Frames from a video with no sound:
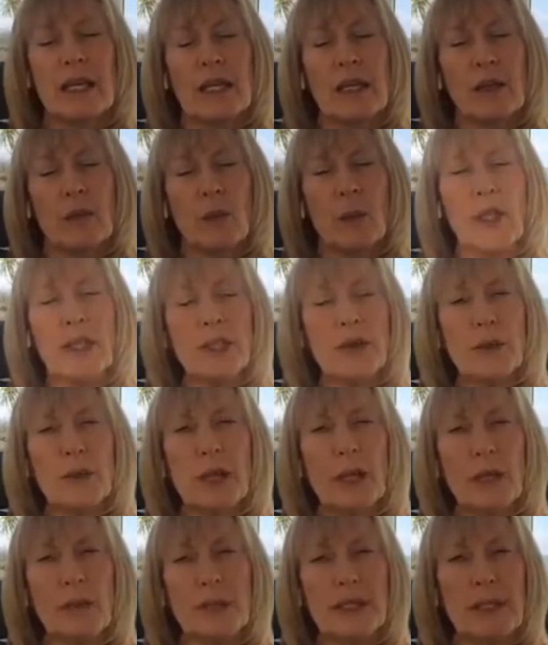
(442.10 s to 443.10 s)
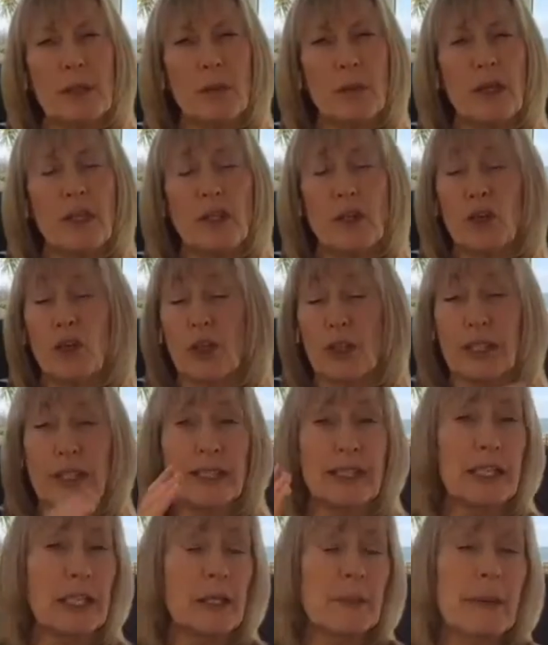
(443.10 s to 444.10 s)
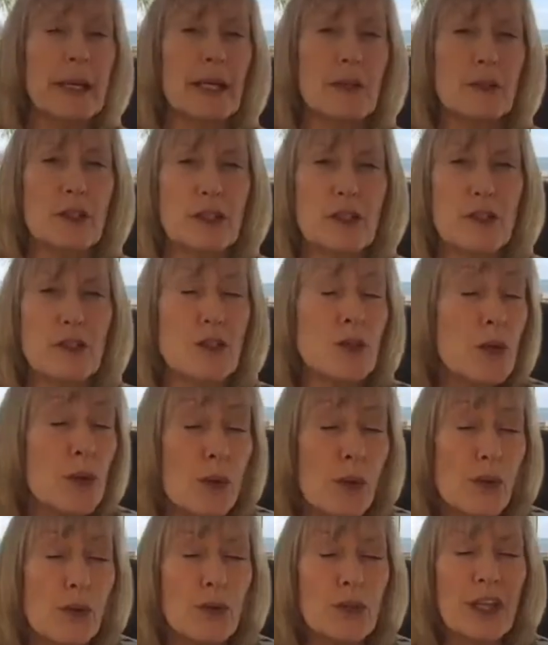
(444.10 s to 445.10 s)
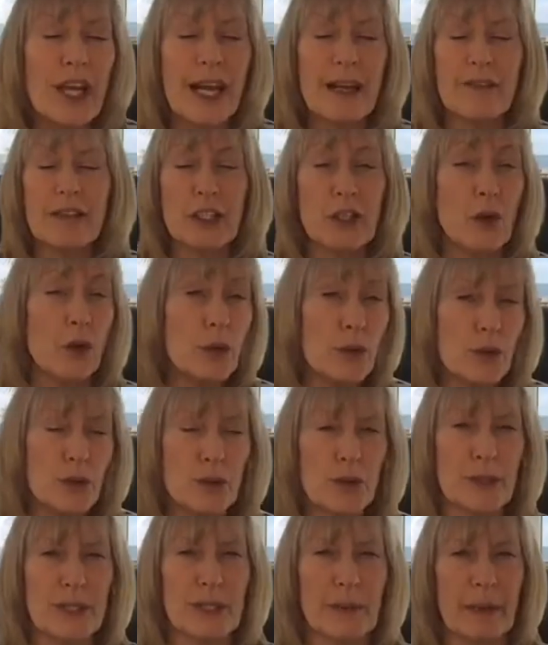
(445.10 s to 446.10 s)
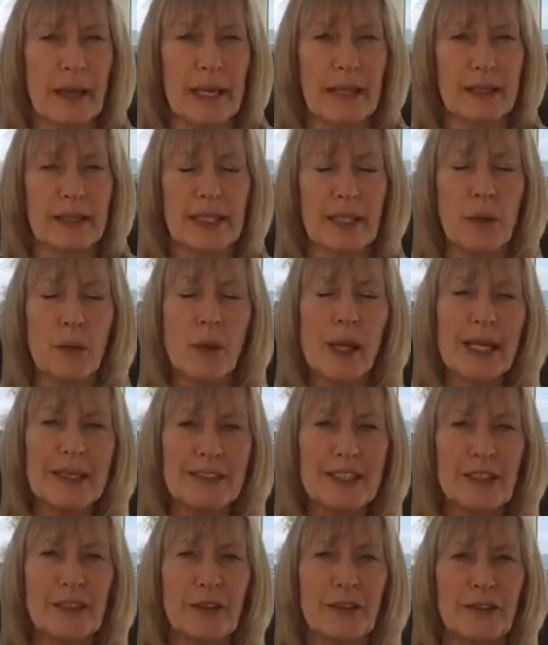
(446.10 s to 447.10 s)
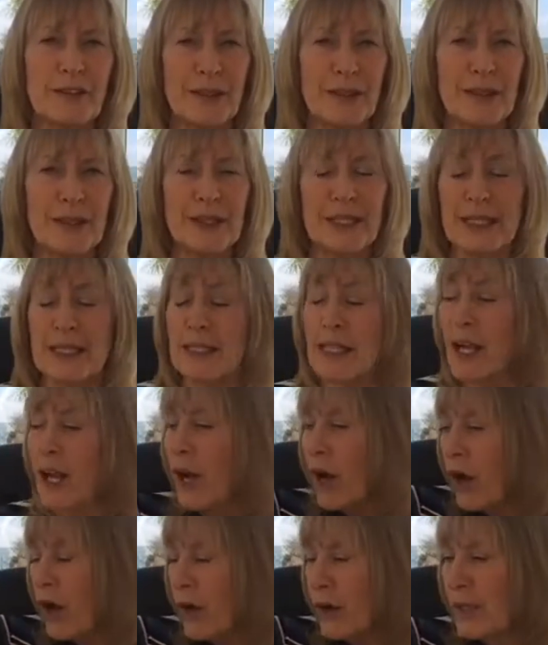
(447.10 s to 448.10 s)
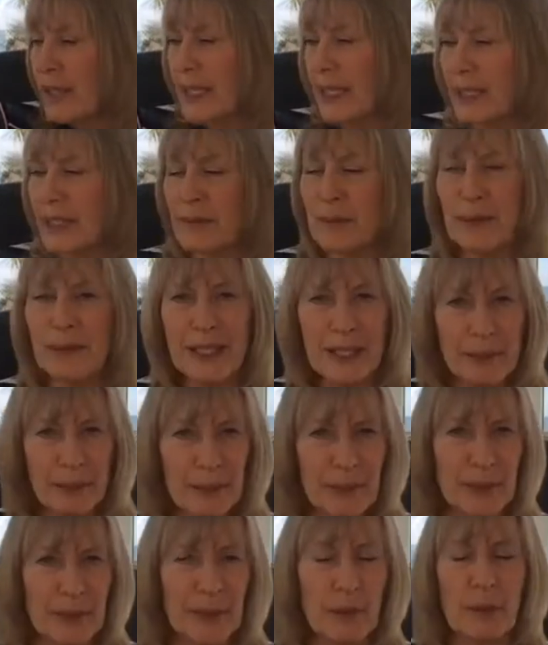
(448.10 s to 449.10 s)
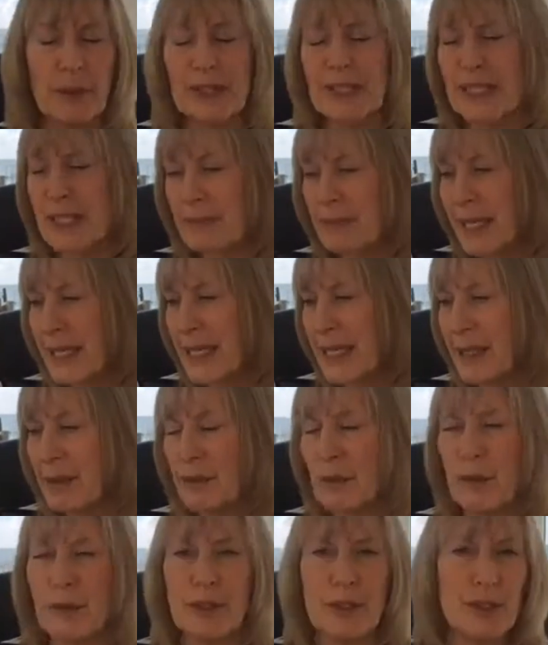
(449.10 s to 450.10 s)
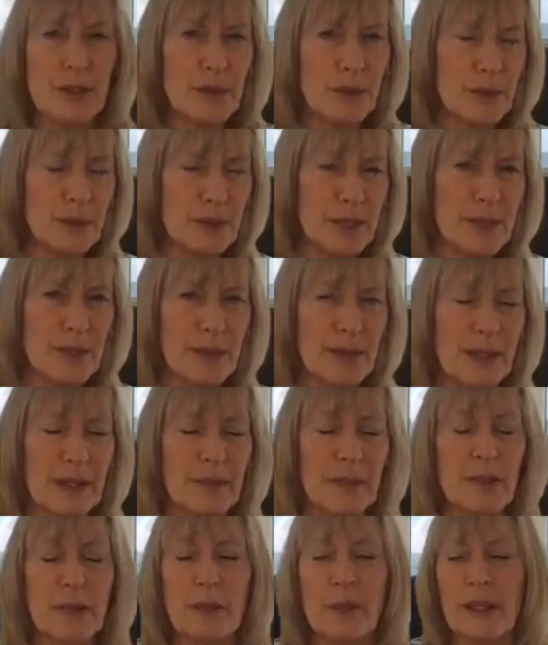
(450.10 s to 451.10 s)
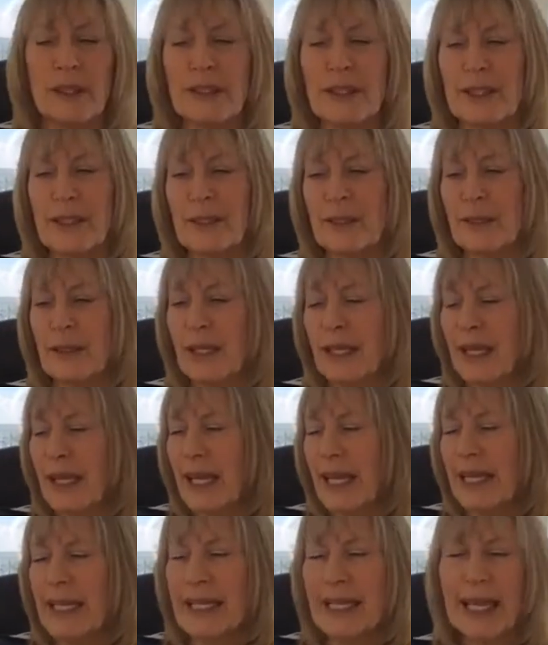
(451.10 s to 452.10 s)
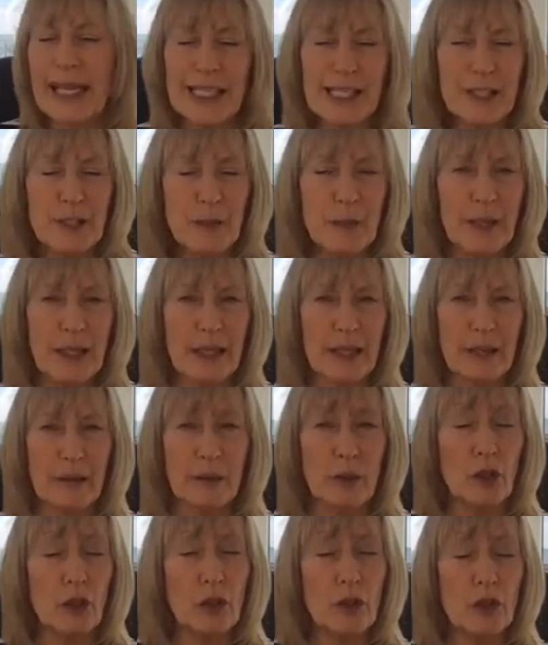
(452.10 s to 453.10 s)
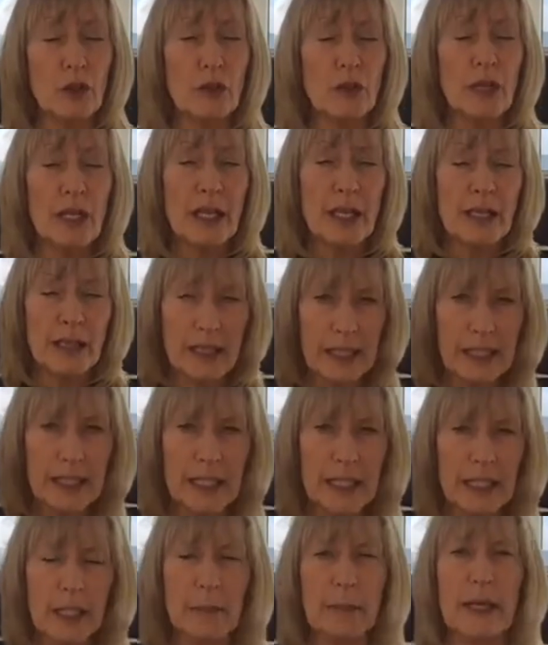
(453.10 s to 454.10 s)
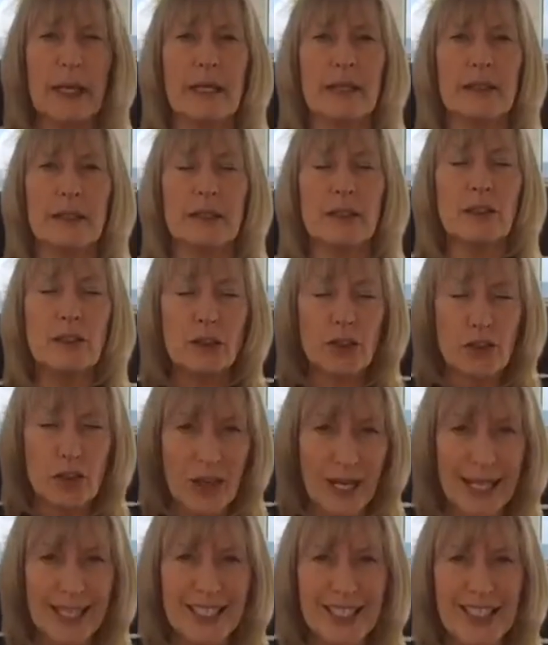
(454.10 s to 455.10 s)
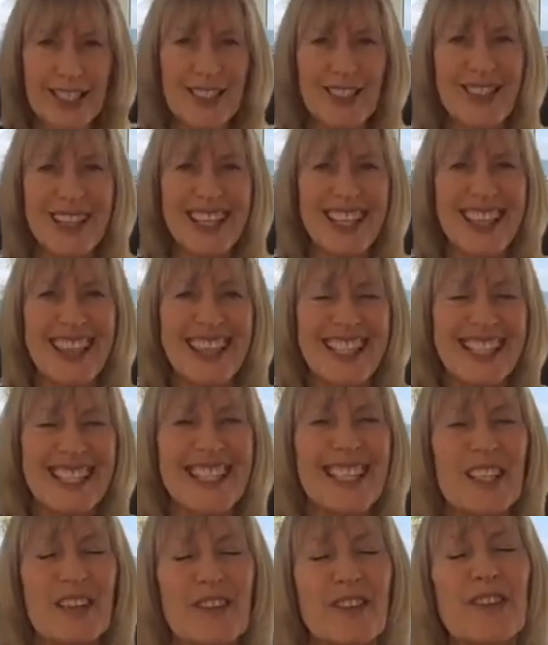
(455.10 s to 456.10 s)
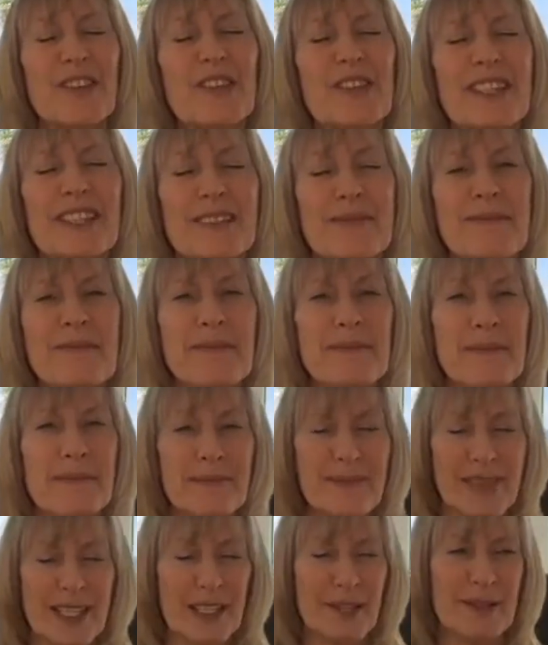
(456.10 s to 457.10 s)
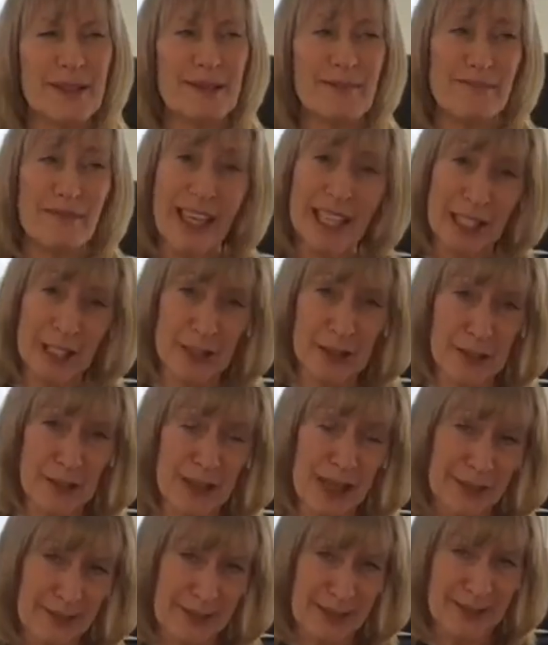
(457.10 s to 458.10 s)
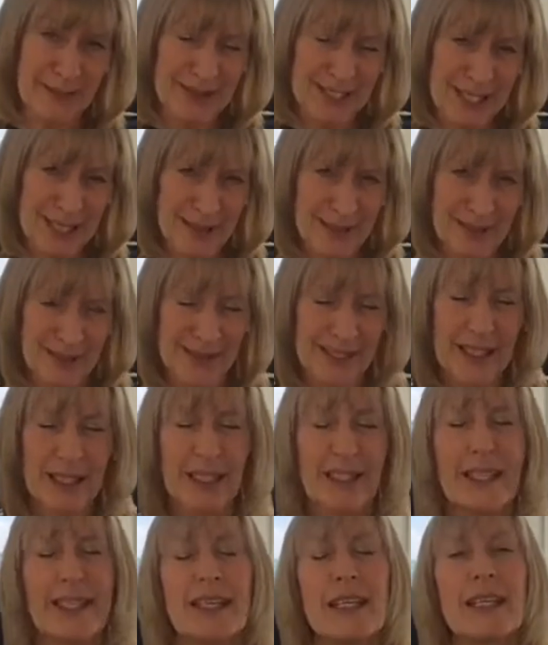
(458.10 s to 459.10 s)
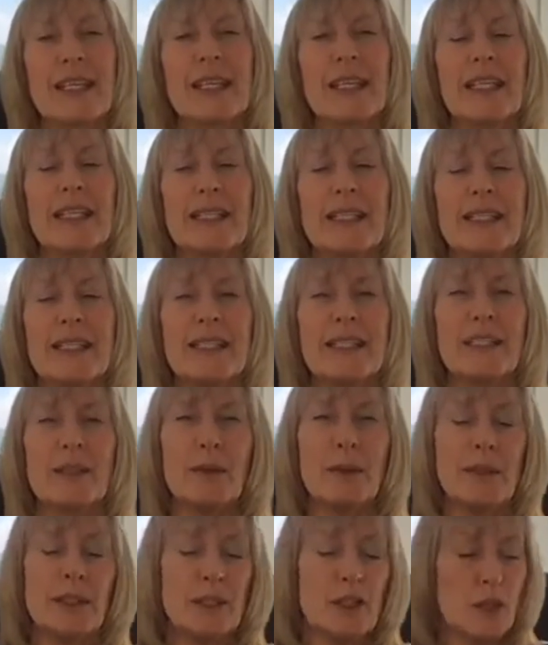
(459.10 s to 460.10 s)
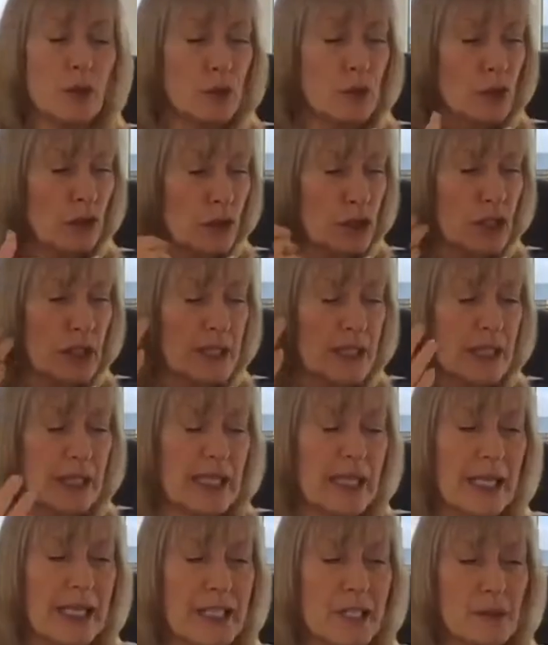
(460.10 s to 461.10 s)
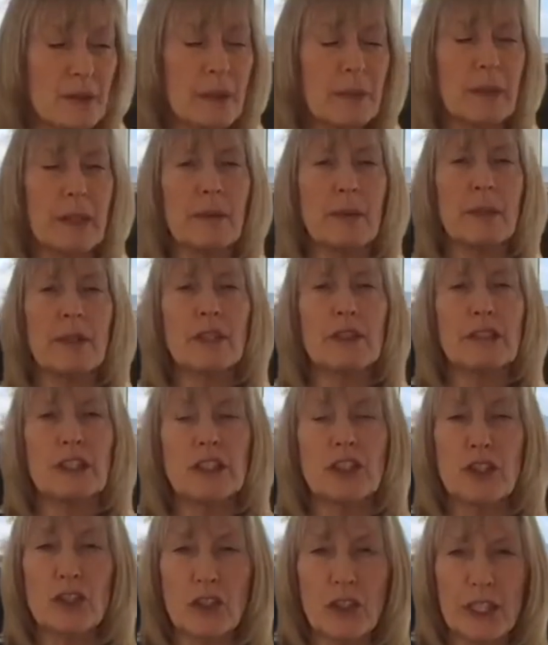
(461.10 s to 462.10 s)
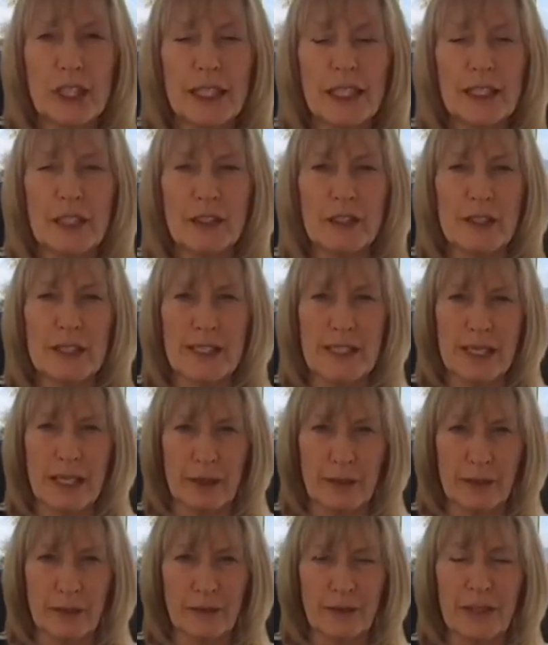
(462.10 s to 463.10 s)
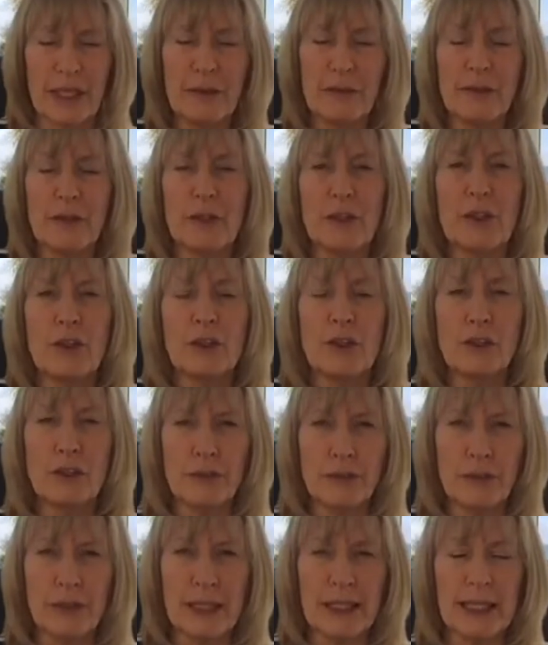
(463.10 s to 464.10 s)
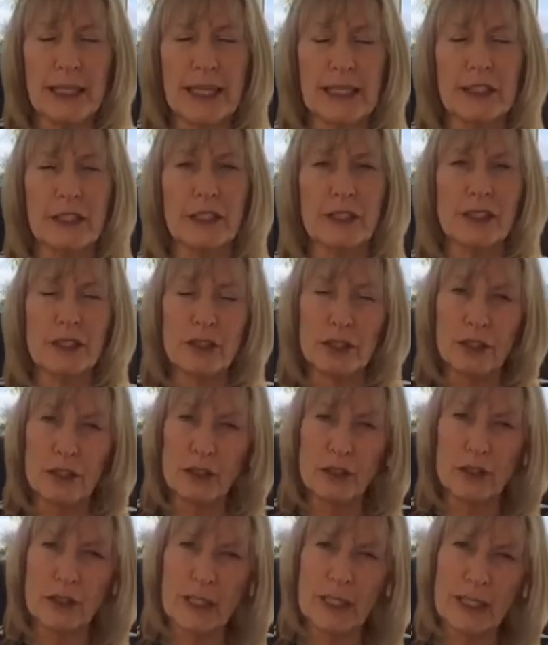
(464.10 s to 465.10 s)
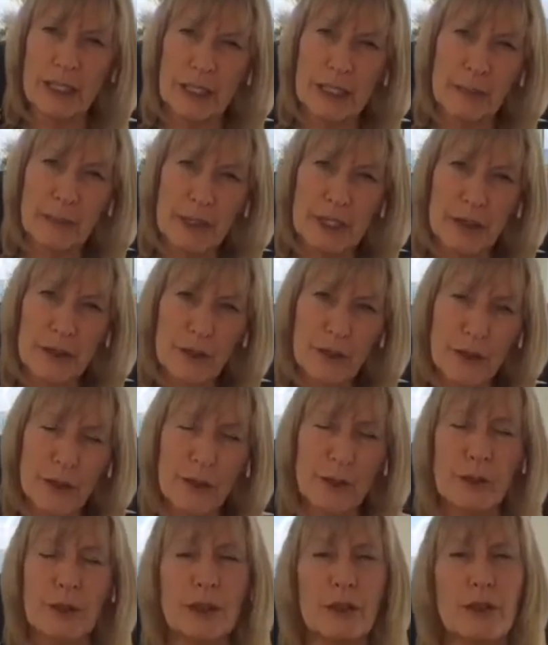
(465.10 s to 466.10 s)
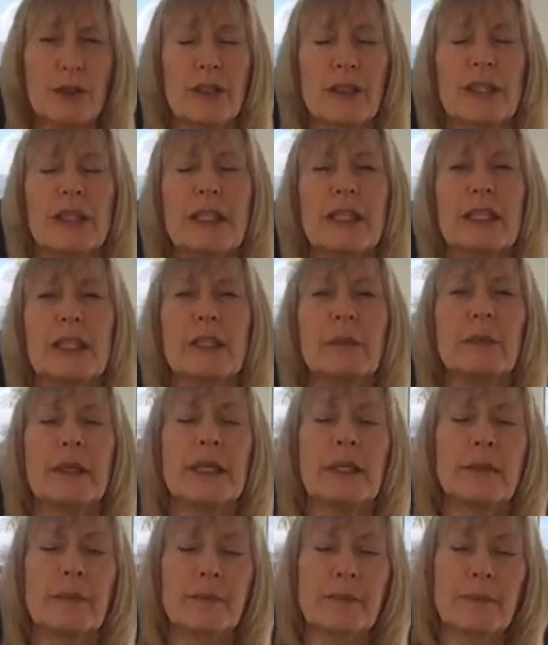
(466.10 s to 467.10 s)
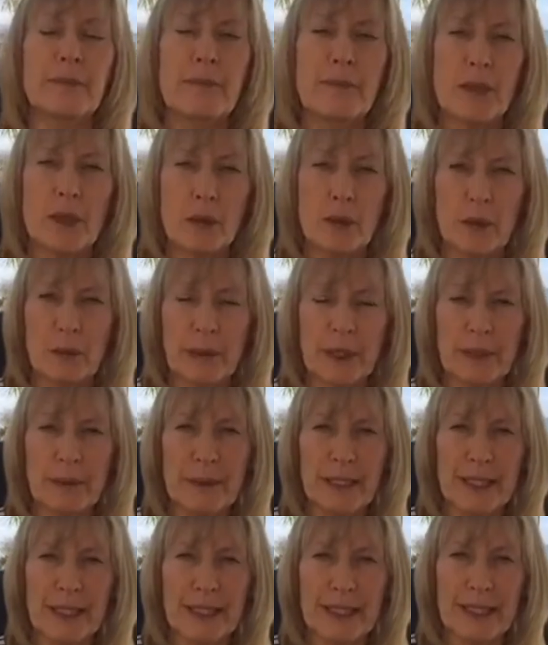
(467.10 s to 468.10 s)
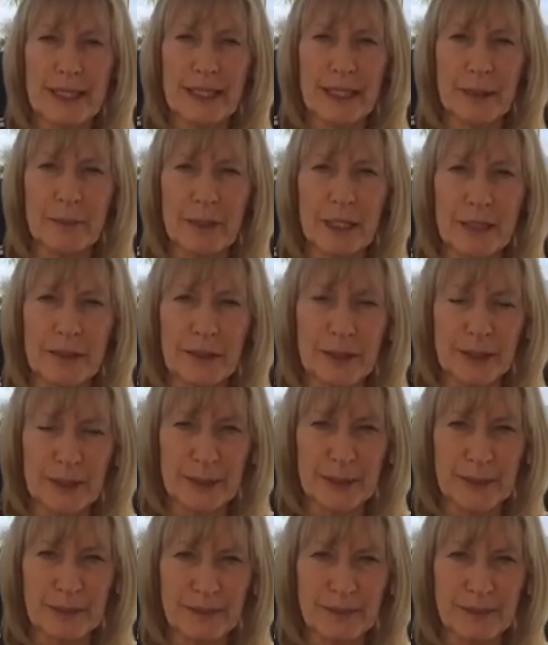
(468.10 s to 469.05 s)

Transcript: When you go somewhere and you're not thinking about it at all, you're having no thoughts about it, where is your focus? On the other people. You want to meet them, you want to talk to them, you want to engage with them. You're not trying to do their thinking for them, because they can do that for themselves. So you're just engaging with the people, you're enjoying yourself, therefore you're not feeling anxious because you're not thinking about you. You're not thinking about what people are thinking about you.